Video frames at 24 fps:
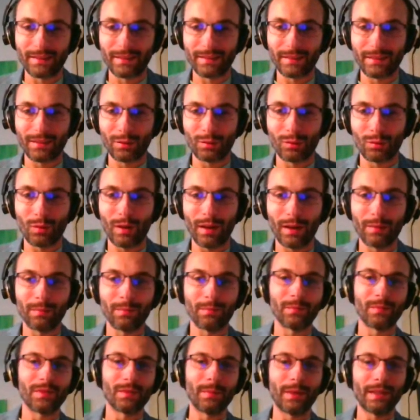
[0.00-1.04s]
So
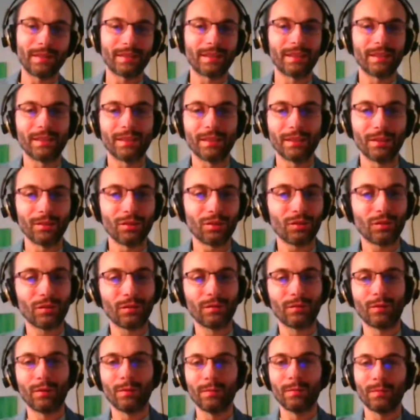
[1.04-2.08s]
I'm Sebastian Tilsch
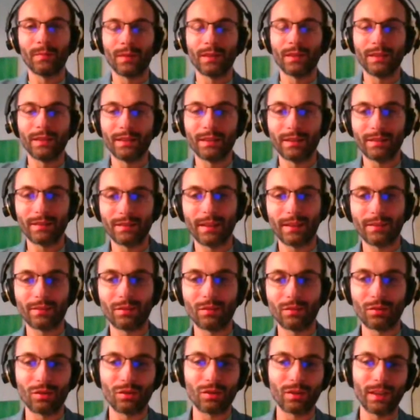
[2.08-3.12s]
from the
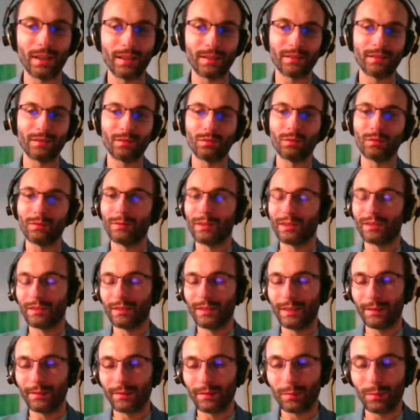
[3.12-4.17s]
Sächsische Staats and
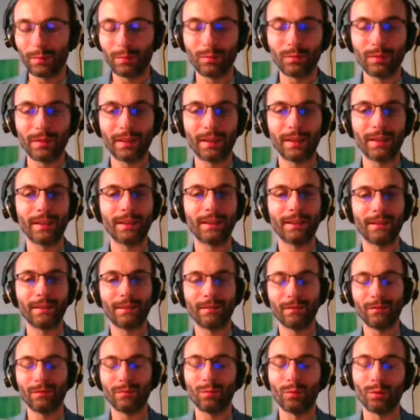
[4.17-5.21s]
Universitätsbibliothek.
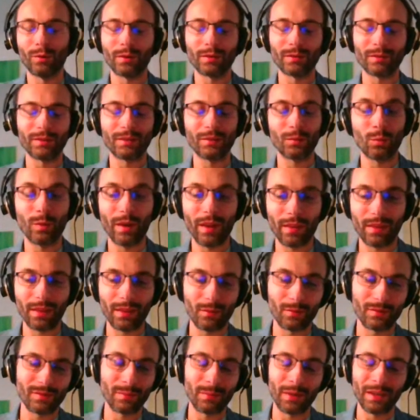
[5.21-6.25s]
I've worked
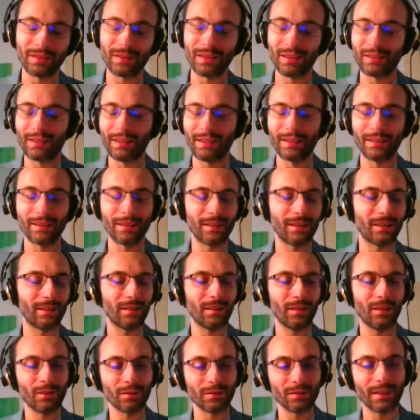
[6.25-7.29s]
with semantic data
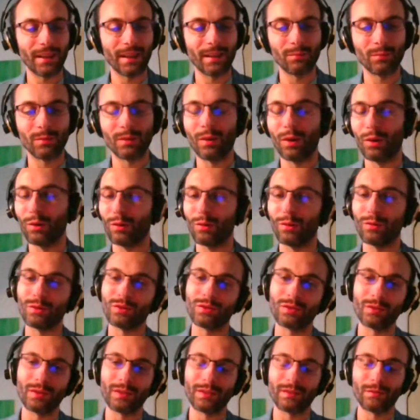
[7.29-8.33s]
a long time ago,
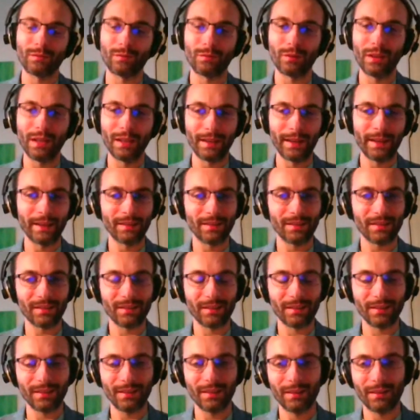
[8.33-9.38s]
also as a
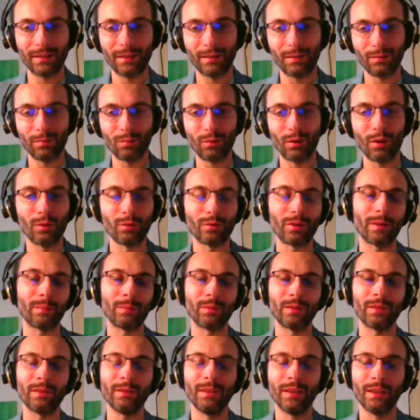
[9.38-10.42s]
freelance
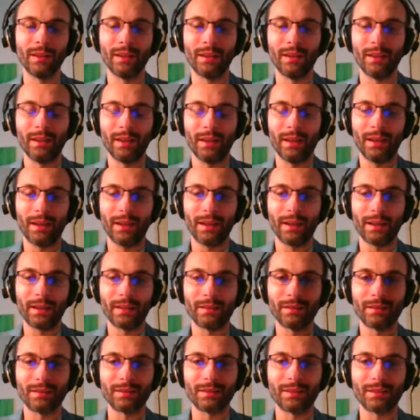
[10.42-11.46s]
programmer.
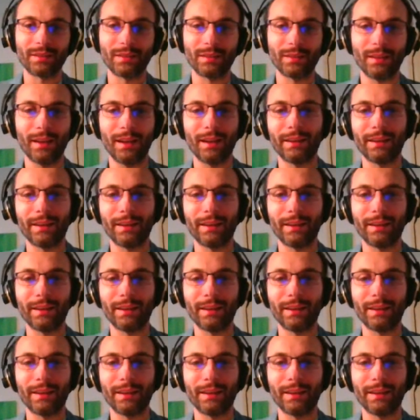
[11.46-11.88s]
And